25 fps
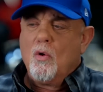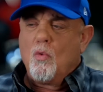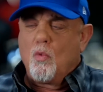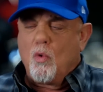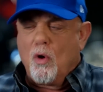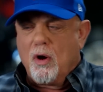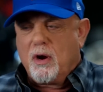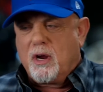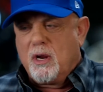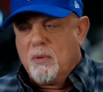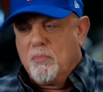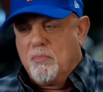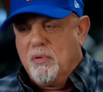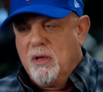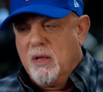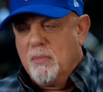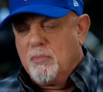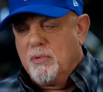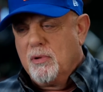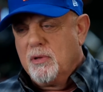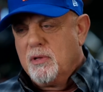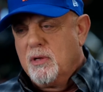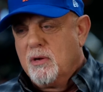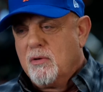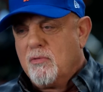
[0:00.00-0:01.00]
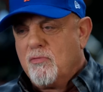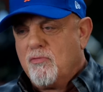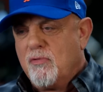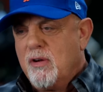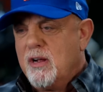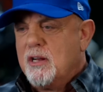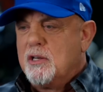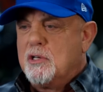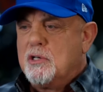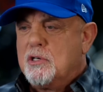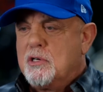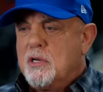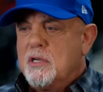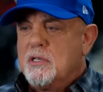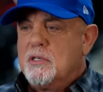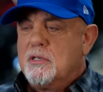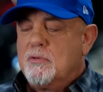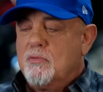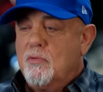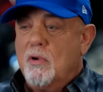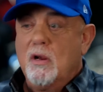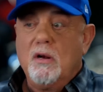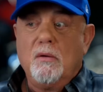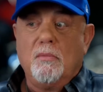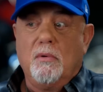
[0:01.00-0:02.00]
working people? You're rich. I
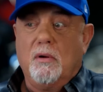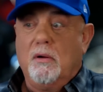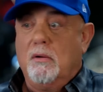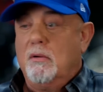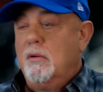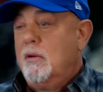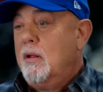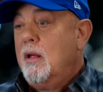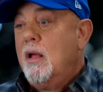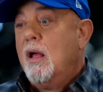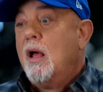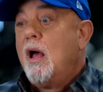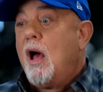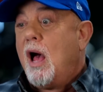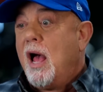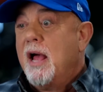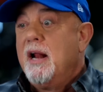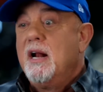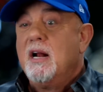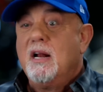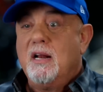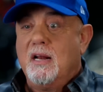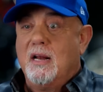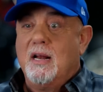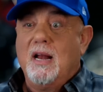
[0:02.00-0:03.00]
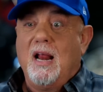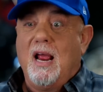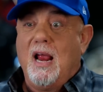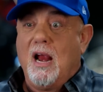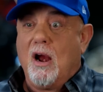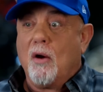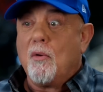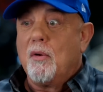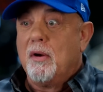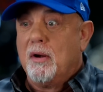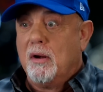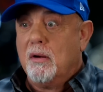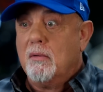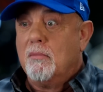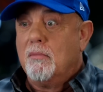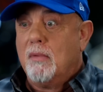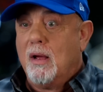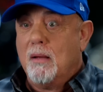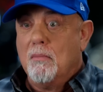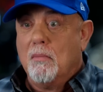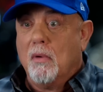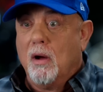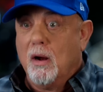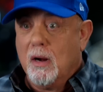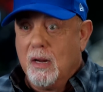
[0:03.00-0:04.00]
said, wait a minute. I didn't inherit my
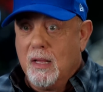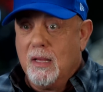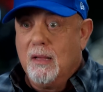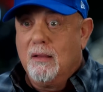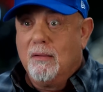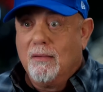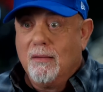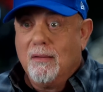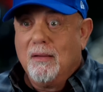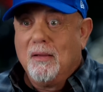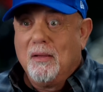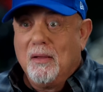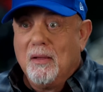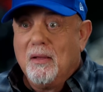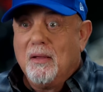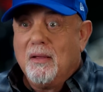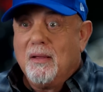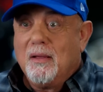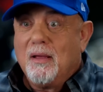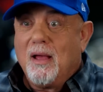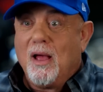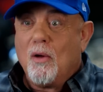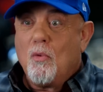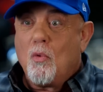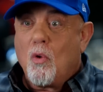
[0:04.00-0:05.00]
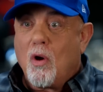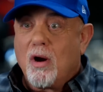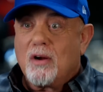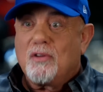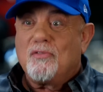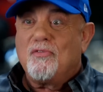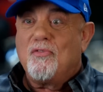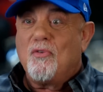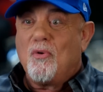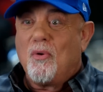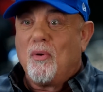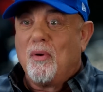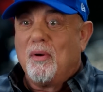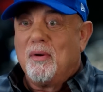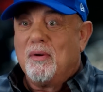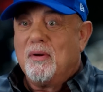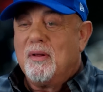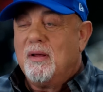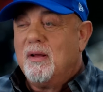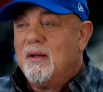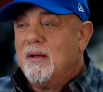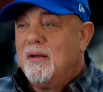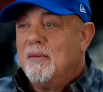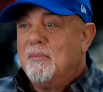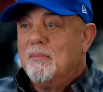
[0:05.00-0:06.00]
money. I worked for
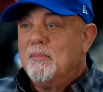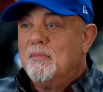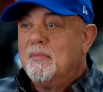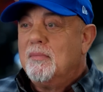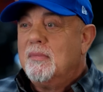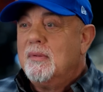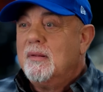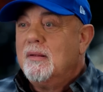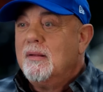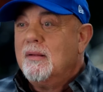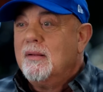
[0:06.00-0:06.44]
it.